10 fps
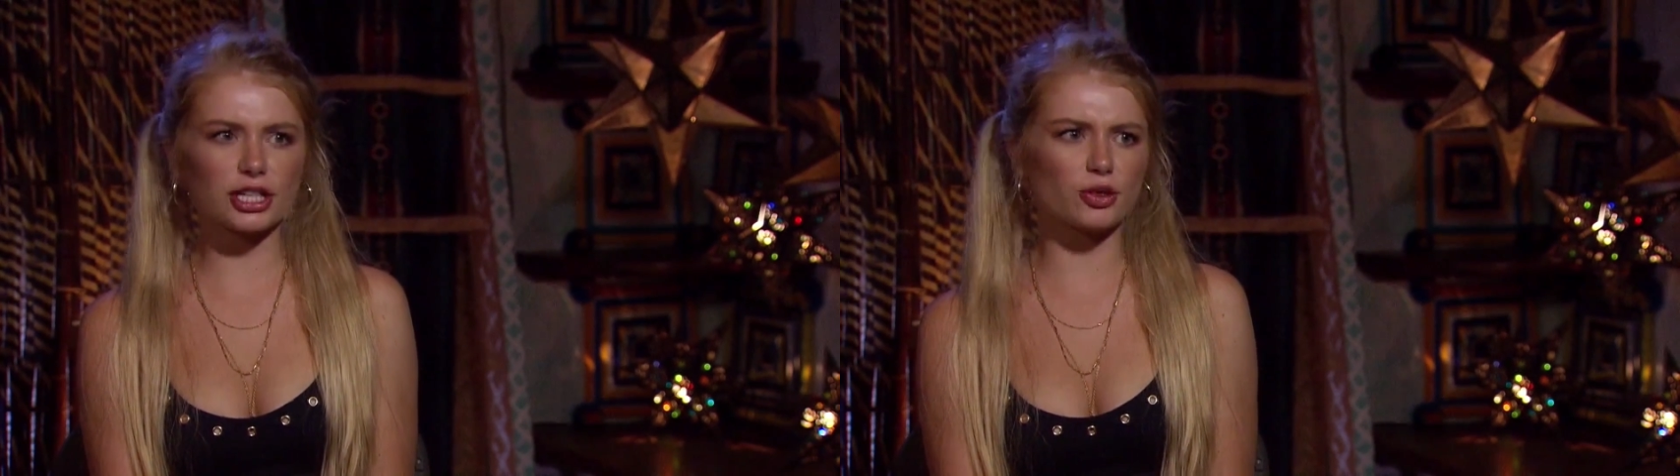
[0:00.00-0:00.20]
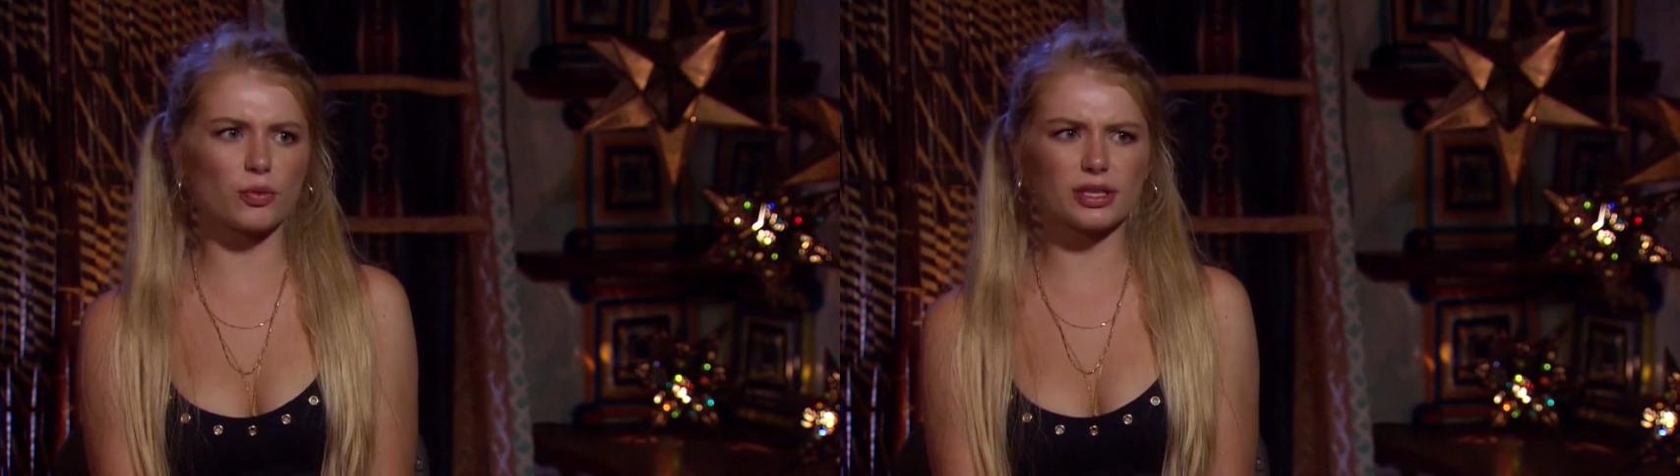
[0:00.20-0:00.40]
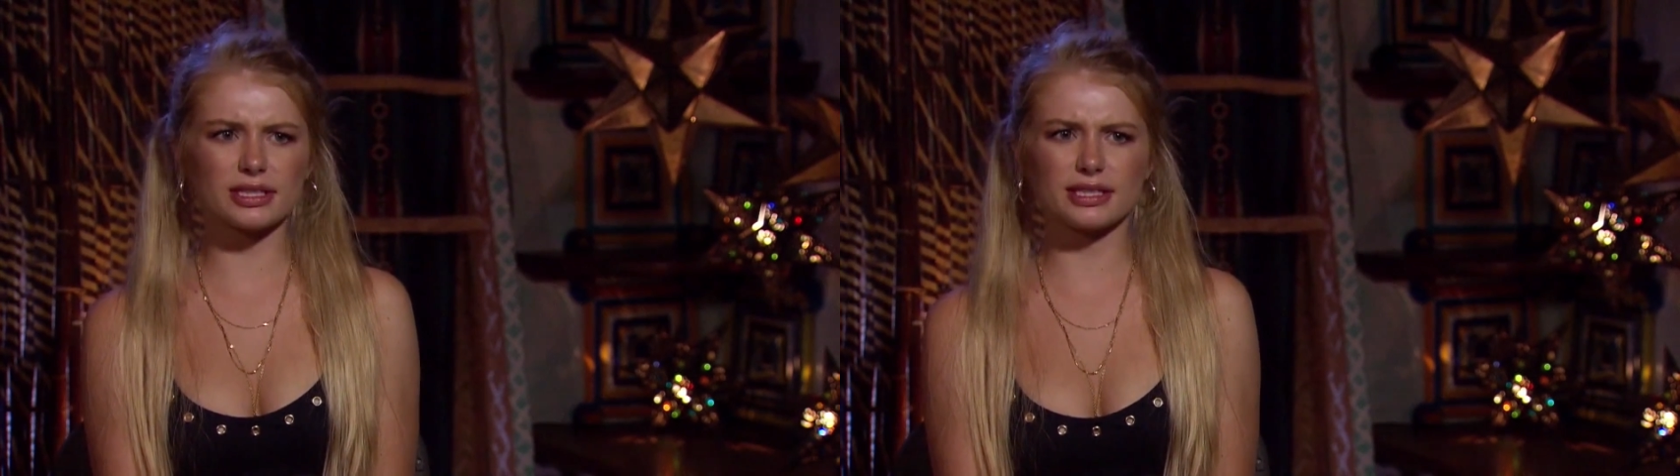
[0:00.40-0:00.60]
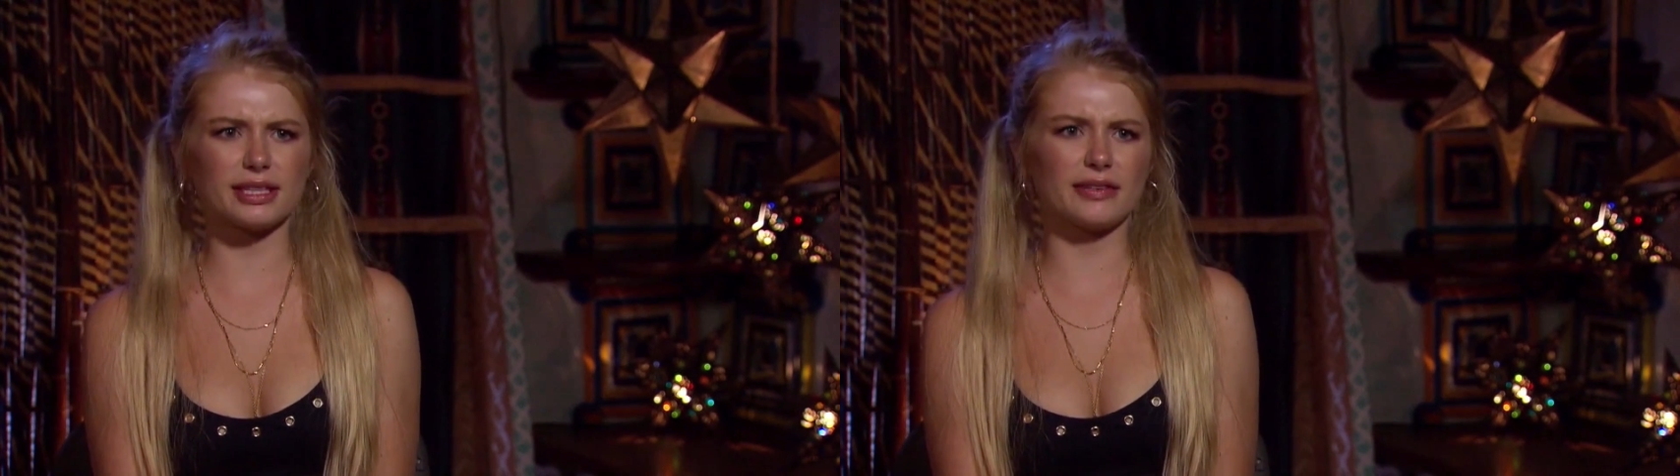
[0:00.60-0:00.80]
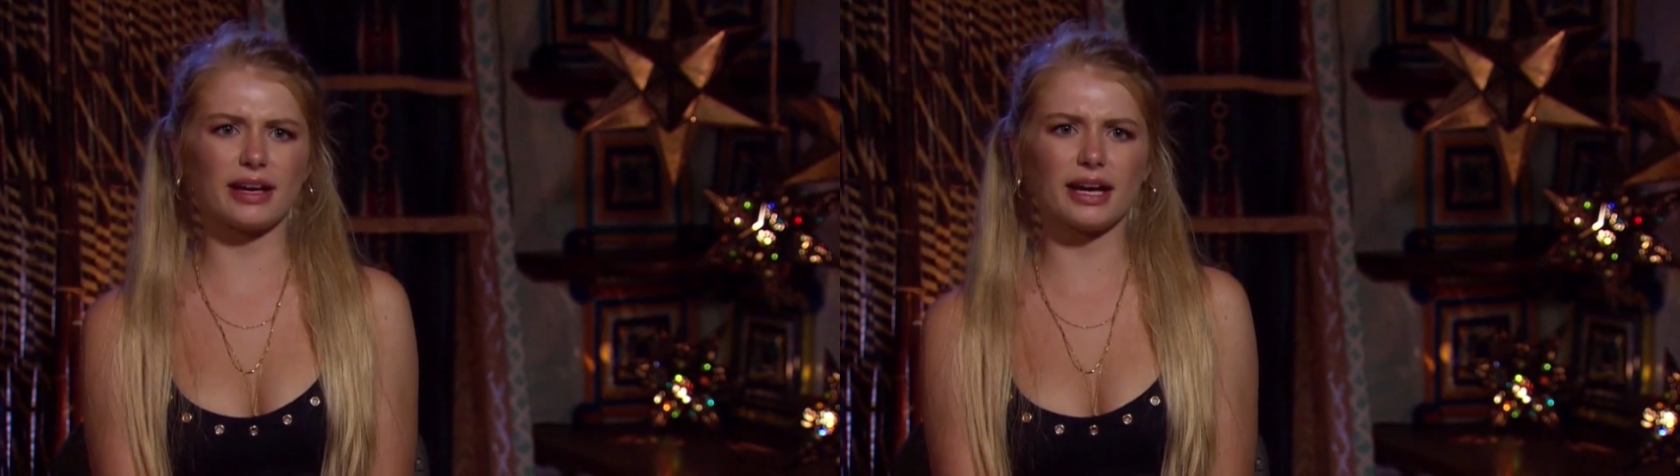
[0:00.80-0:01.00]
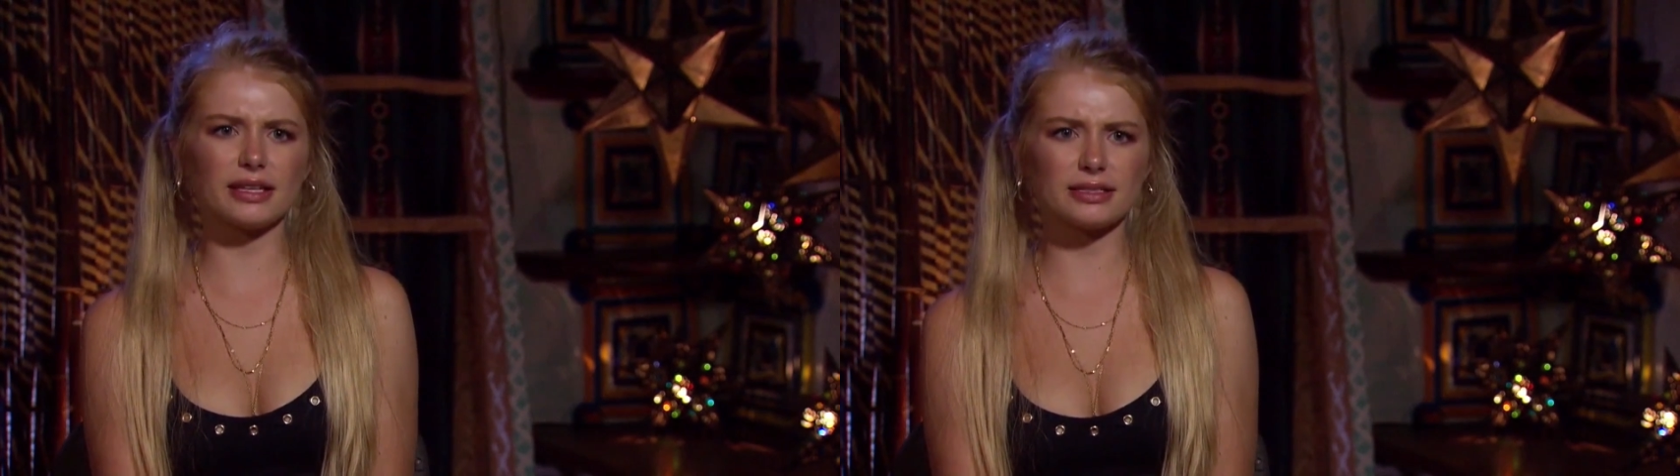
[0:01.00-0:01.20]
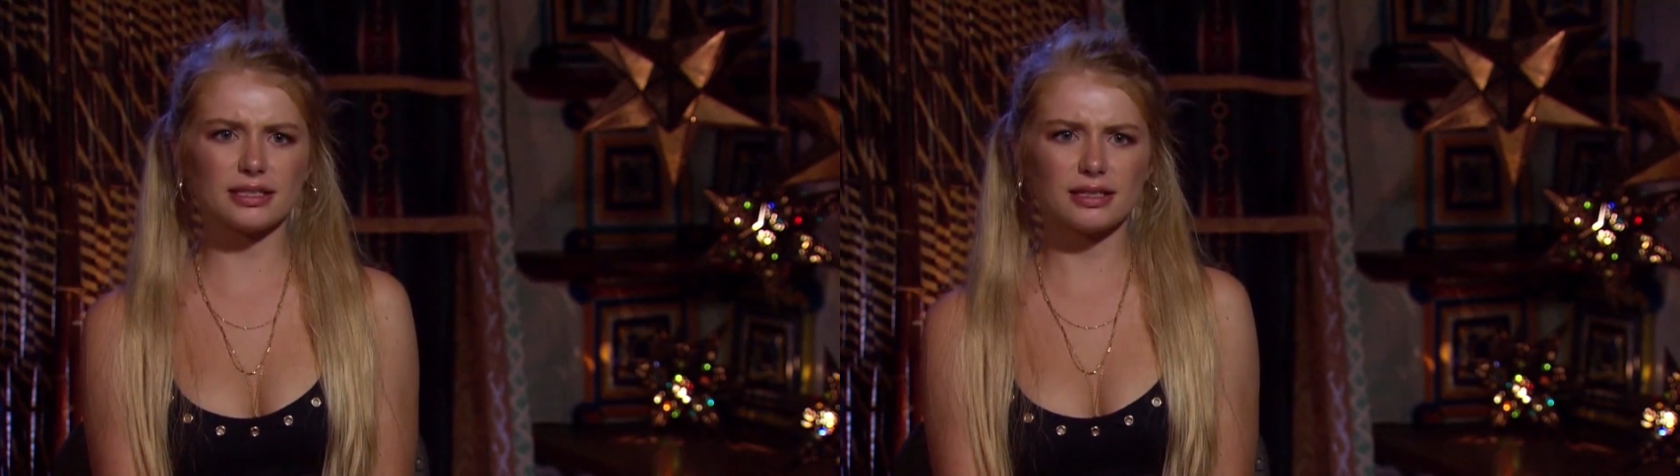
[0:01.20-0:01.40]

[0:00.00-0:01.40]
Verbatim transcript: I don't want to see that.